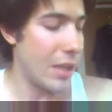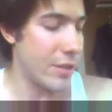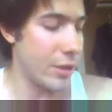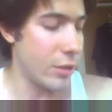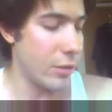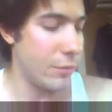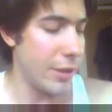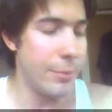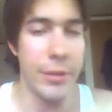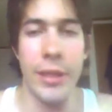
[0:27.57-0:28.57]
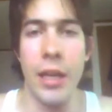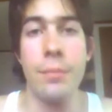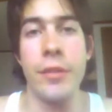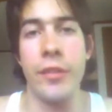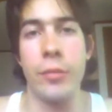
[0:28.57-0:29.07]
So quite a bit
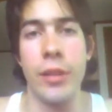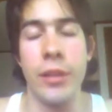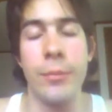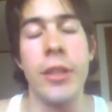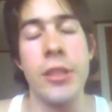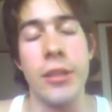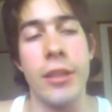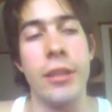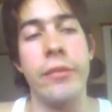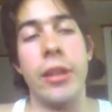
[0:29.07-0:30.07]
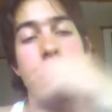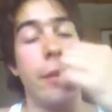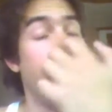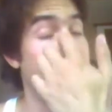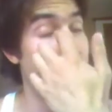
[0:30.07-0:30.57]
happened this week. I'm actually kind of happy
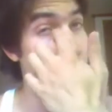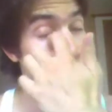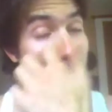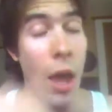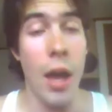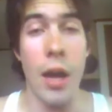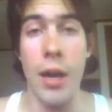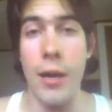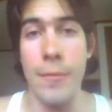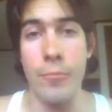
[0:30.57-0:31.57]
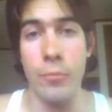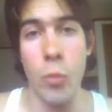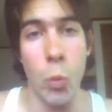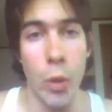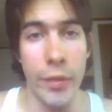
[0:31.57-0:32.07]
to say.
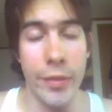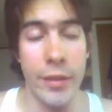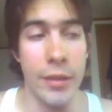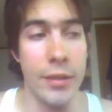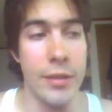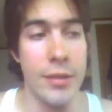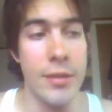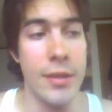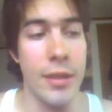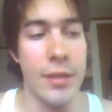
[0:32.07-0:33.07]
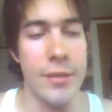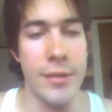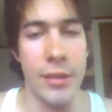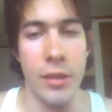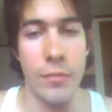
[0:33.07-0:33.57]
One thing is I
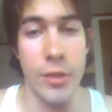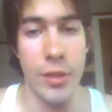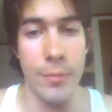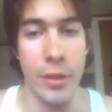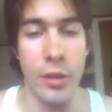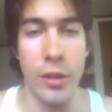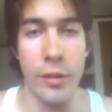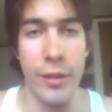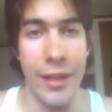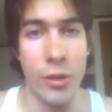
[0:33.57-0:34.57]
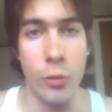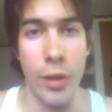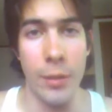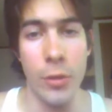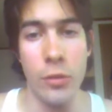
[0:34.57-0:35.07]
signed up for something called
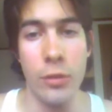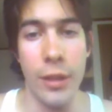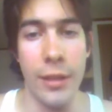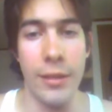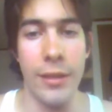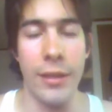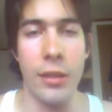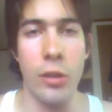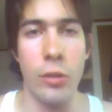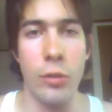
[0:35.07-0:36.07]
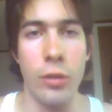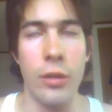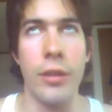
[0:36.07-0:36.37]
NaNoWriMo, NaNoWrimo,